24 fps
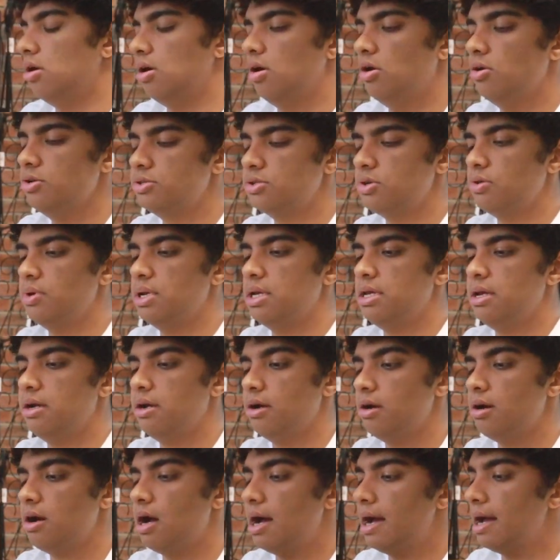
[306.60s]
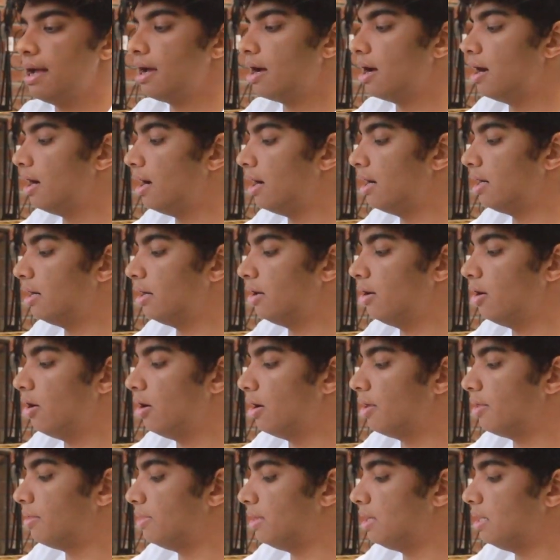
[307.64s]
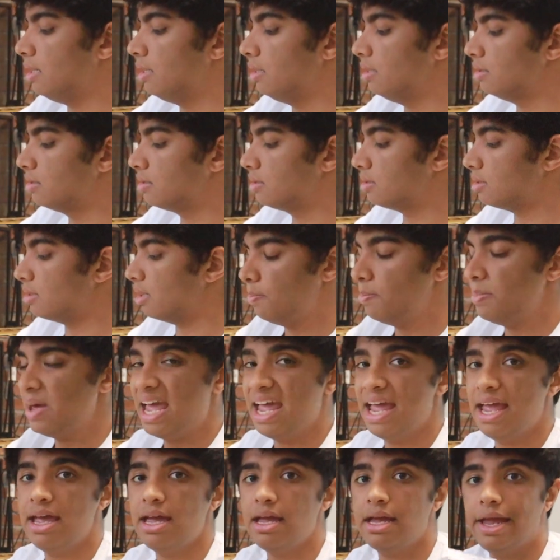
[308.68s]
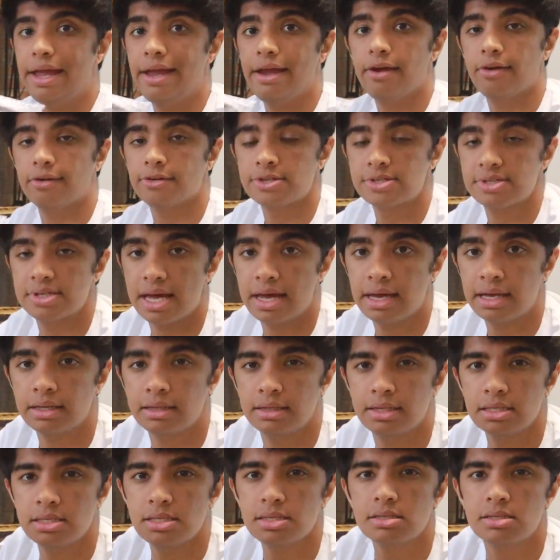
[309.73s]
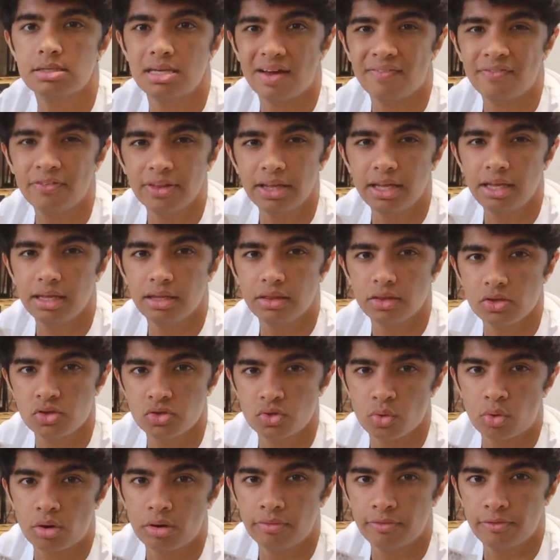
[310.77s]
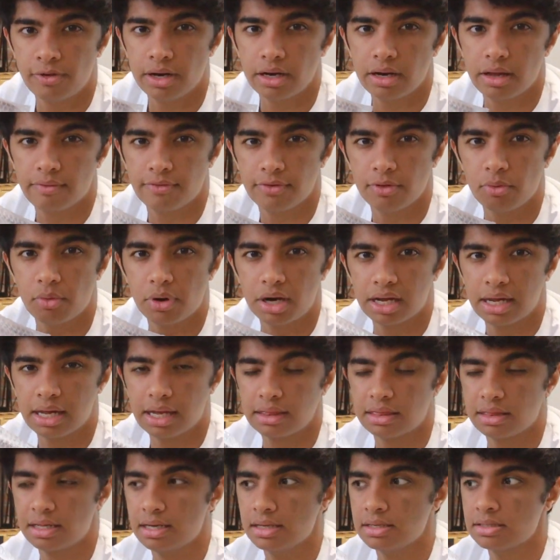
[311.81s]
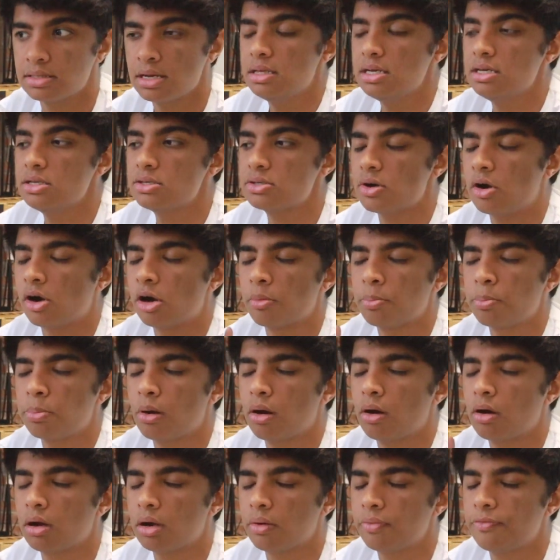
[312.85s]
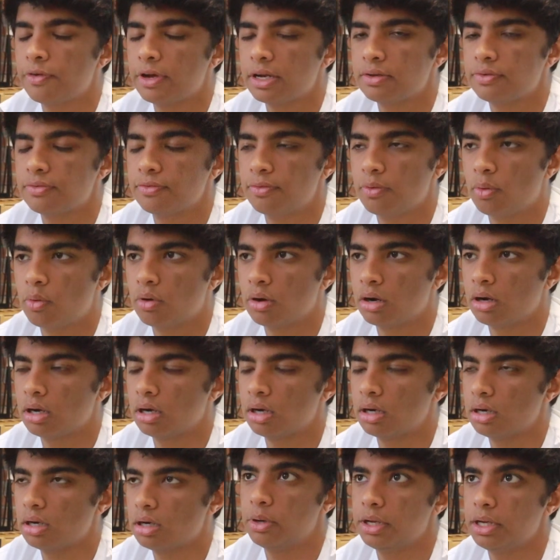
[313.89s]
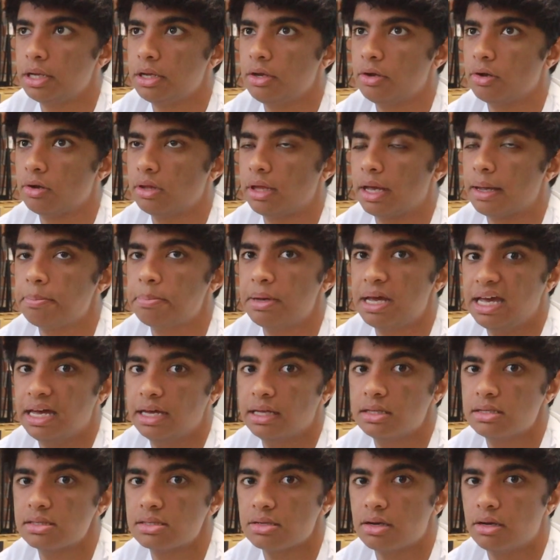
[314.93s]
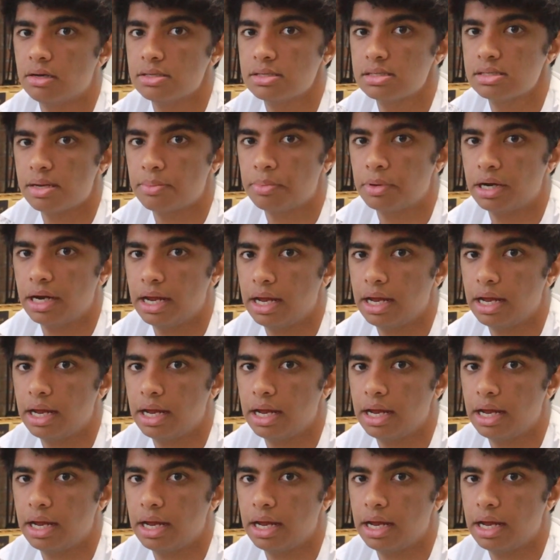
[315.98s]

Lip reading: Also in here, I got these pant hanger set. This is definitely in the storefront if you wanna get these. These are perfect for putting your like pants on separate